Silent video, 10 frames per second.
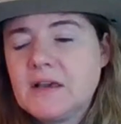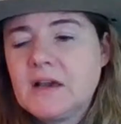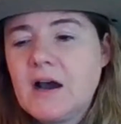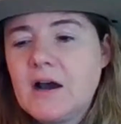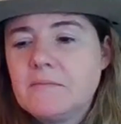
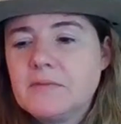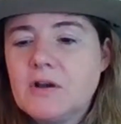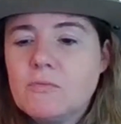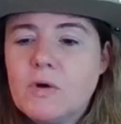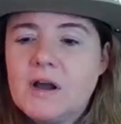You
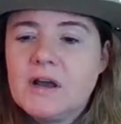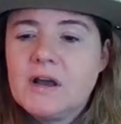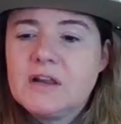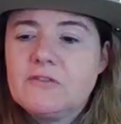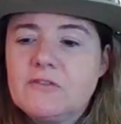know, one, a
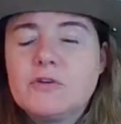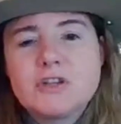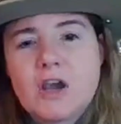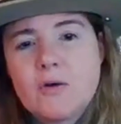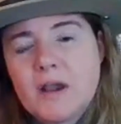few years
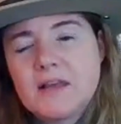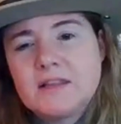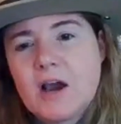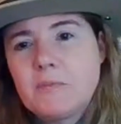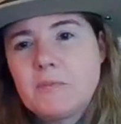ago, we had
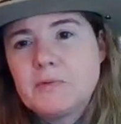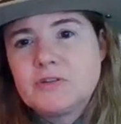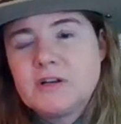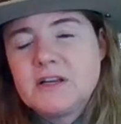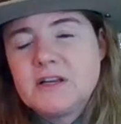the
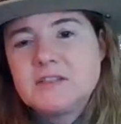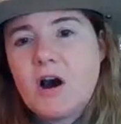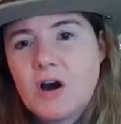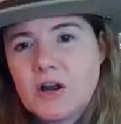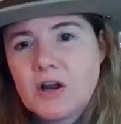opportunity to
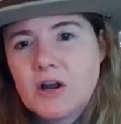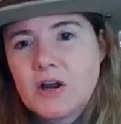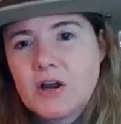honor